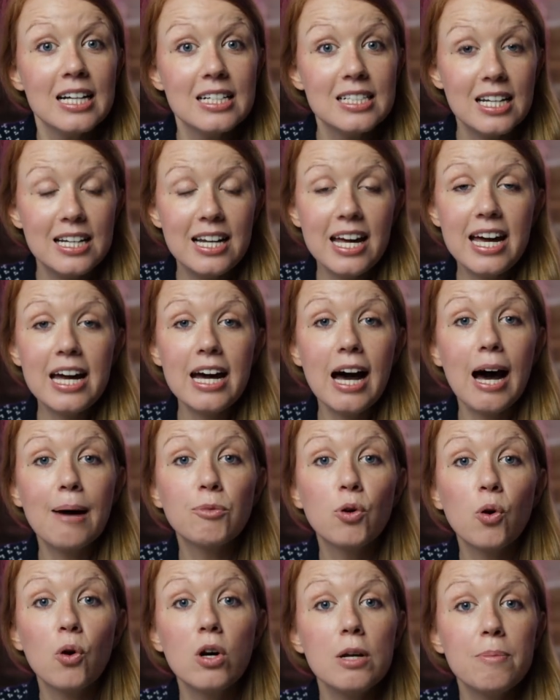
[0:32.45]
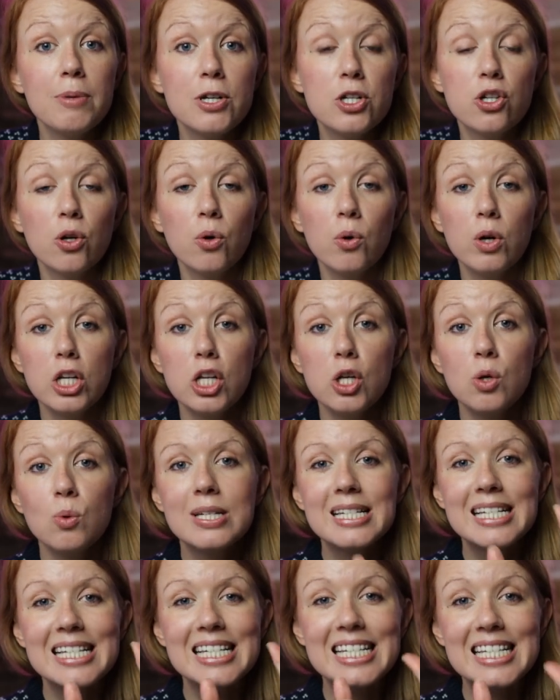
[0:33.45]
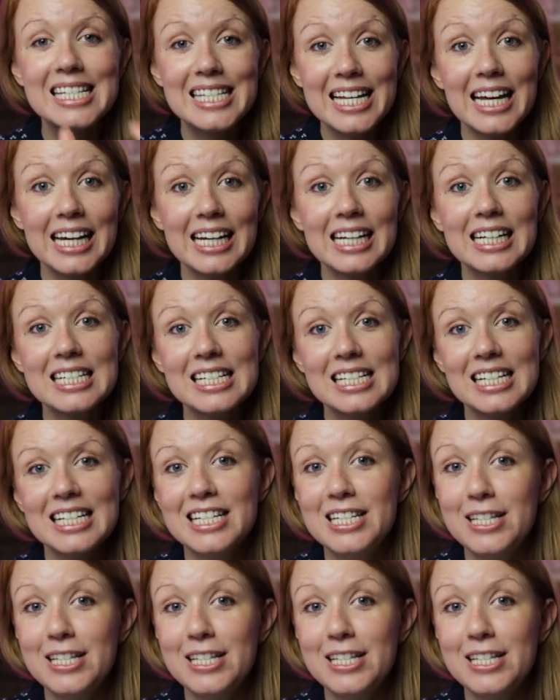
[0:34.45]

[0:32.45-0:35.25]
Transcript: Today I'm going to be showing you six